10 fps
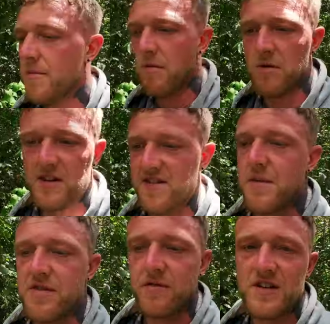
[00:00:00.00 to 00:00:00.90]
There probably is
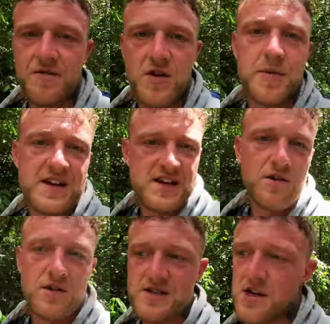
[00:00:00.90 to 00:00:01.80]
some other reason for it, but that's how
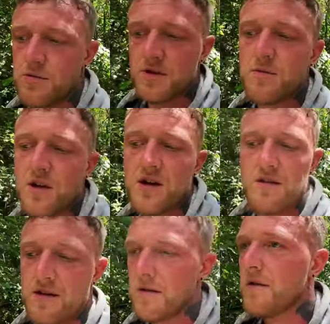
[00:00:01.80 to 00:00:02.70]
you can tell what it
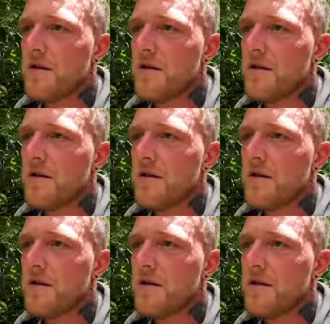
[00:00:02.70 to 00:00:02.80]
is.